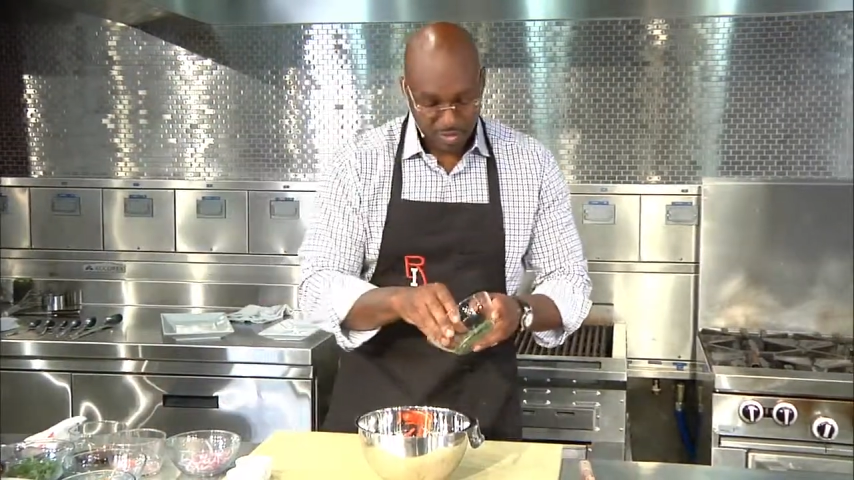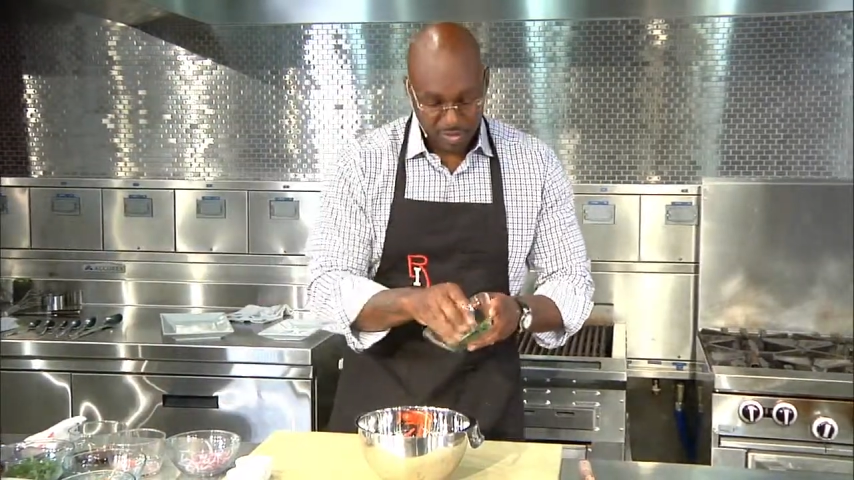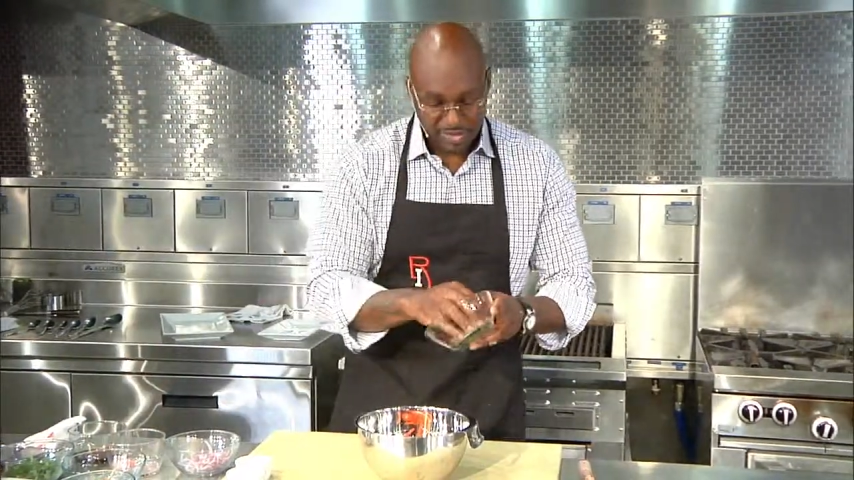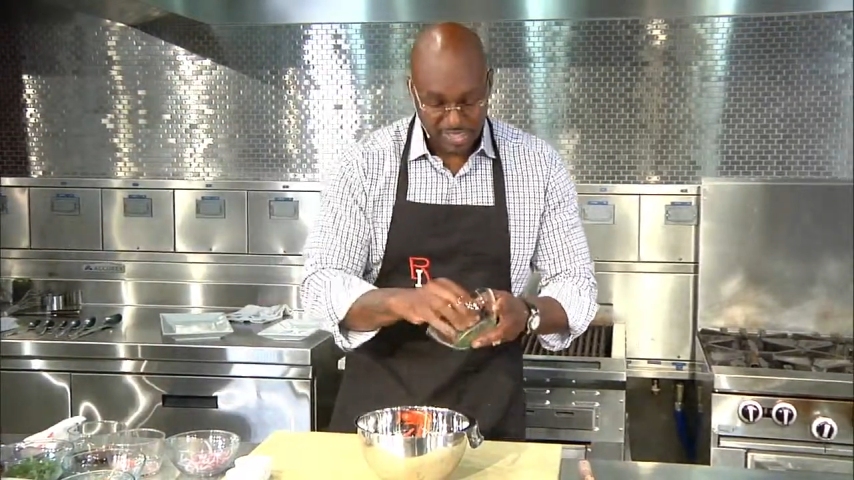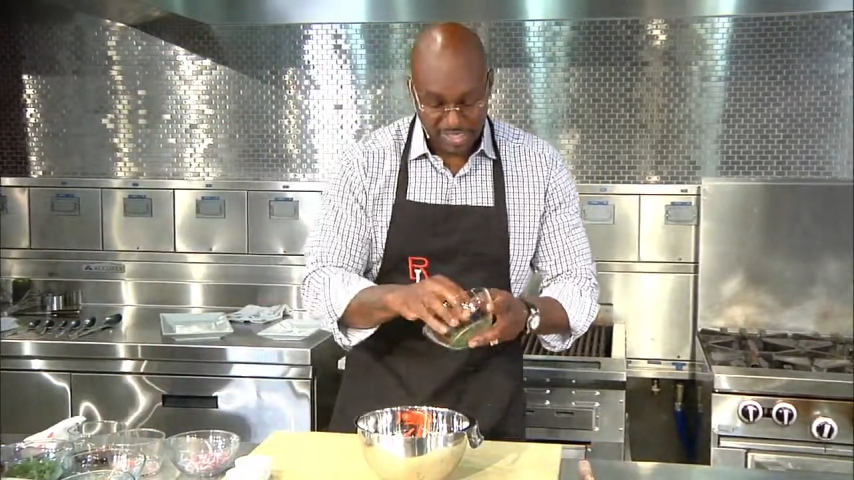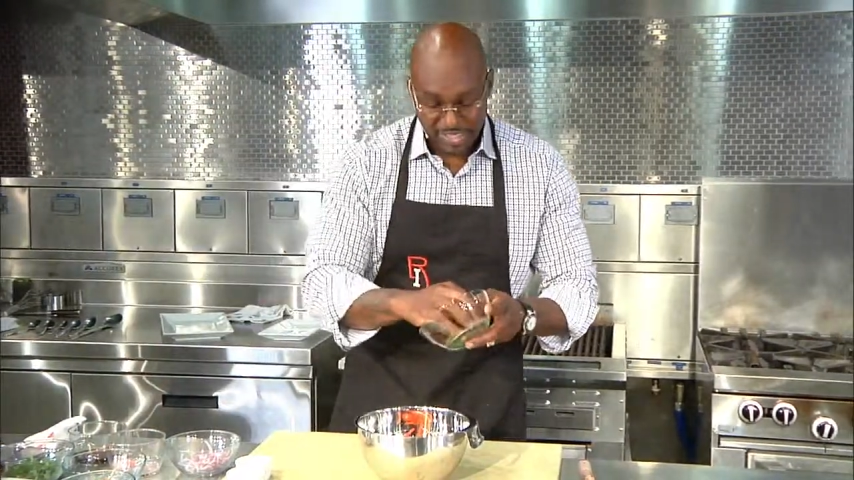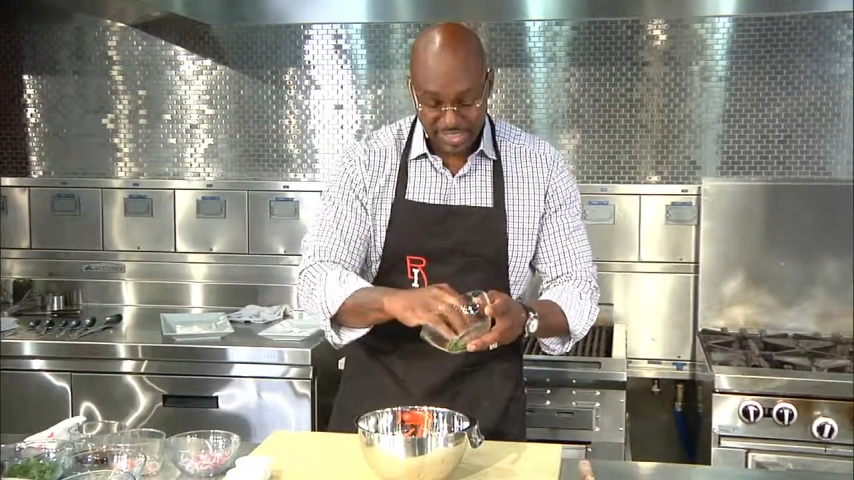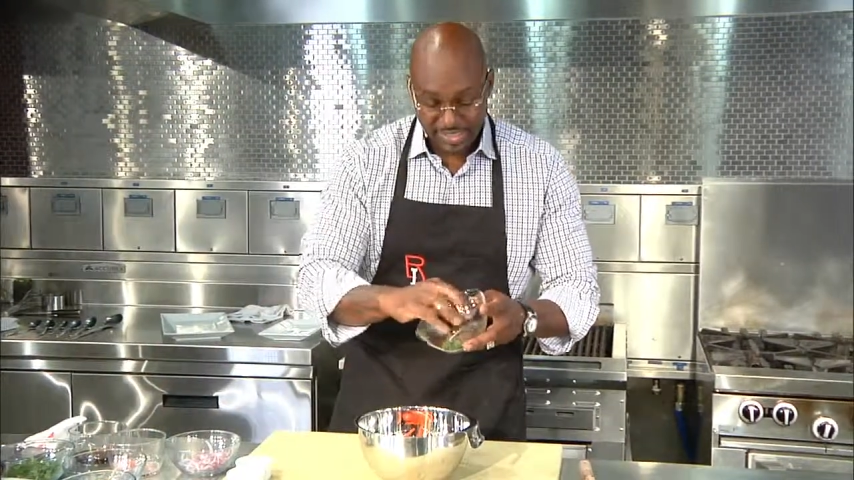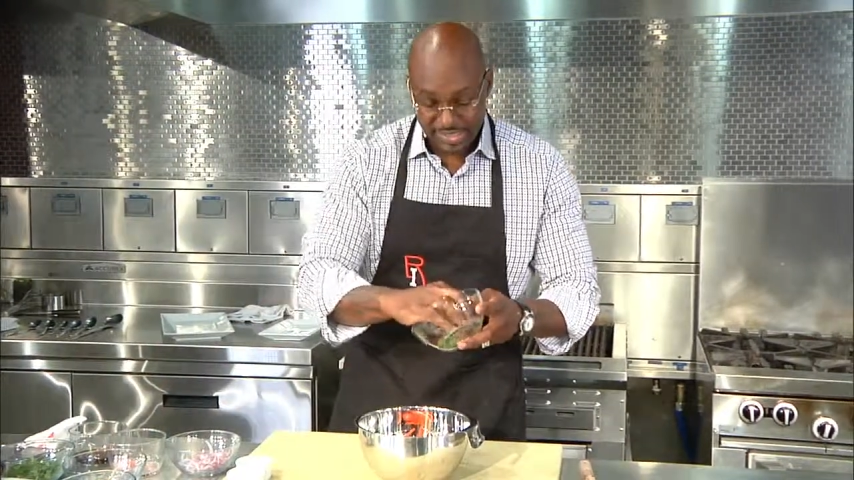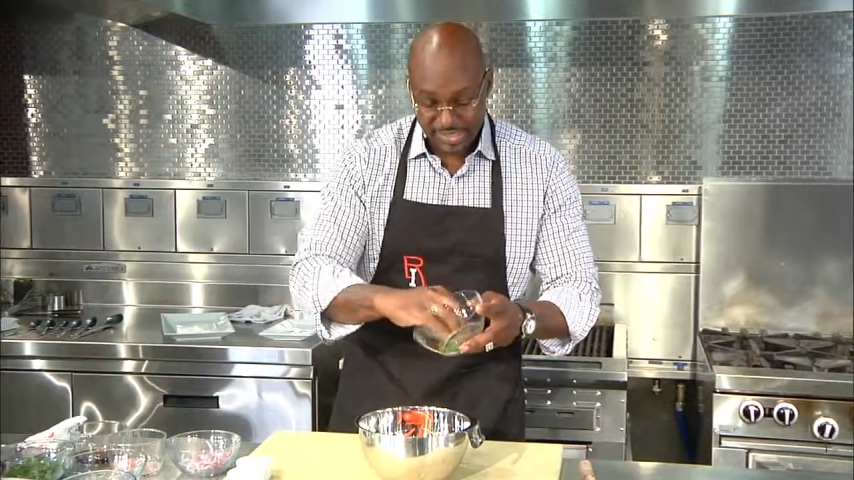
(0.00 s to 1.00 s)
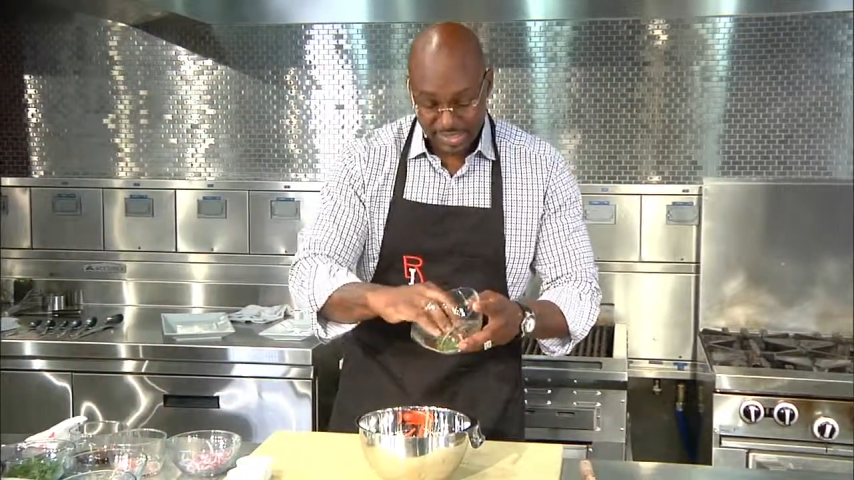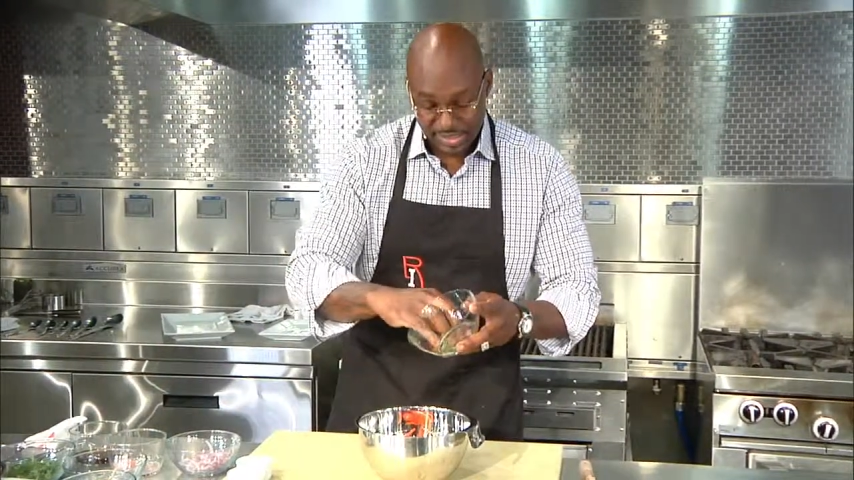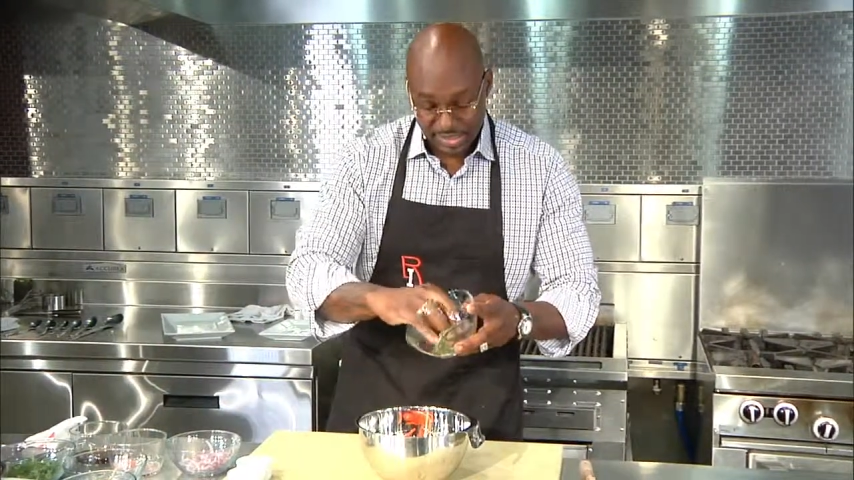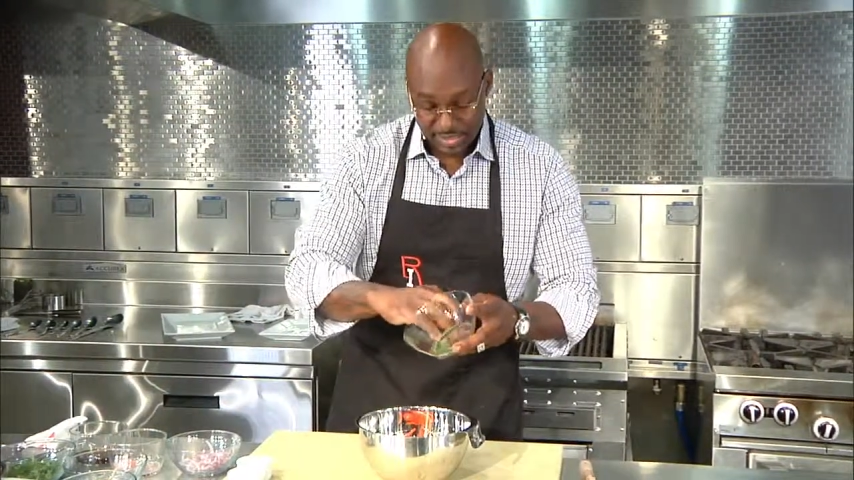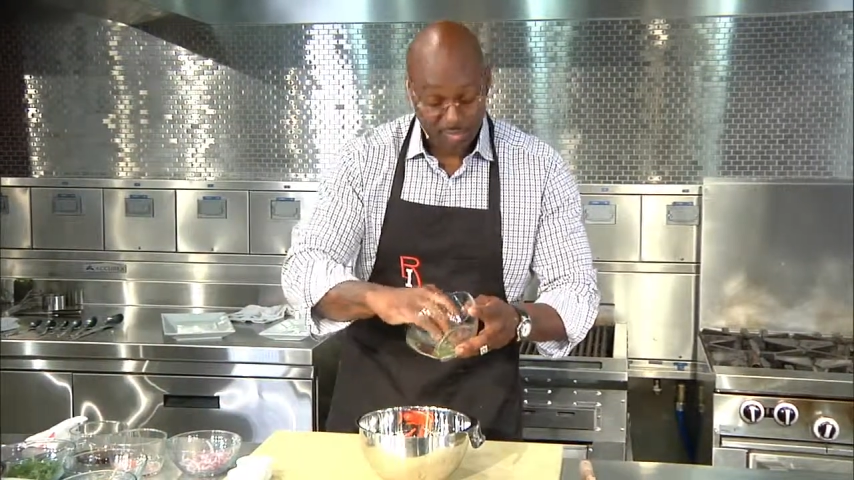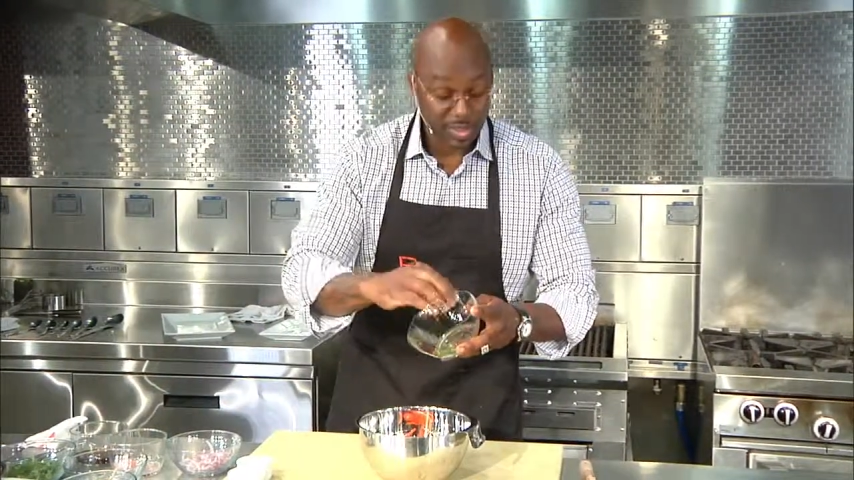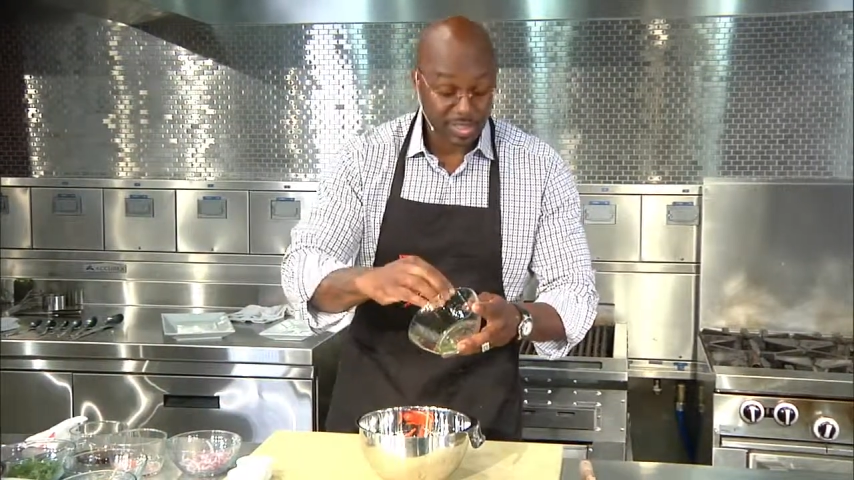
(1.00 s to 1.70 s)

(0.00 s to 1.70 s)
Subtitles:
seedless. Well,